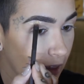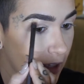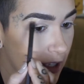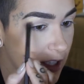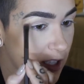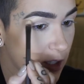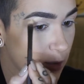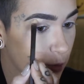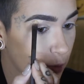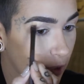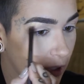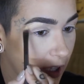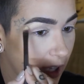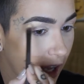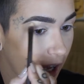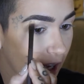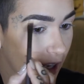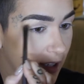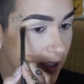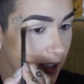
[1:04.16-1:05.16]
This is really
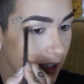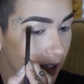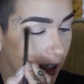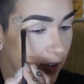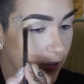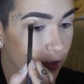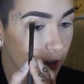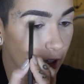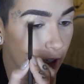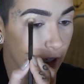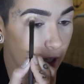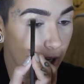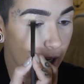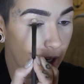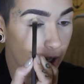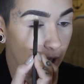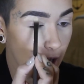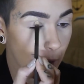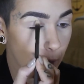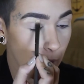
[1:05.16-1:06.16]
excellent for
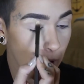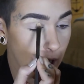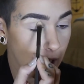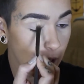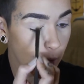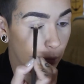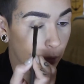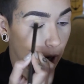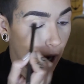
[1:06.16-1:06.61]
cleaning up any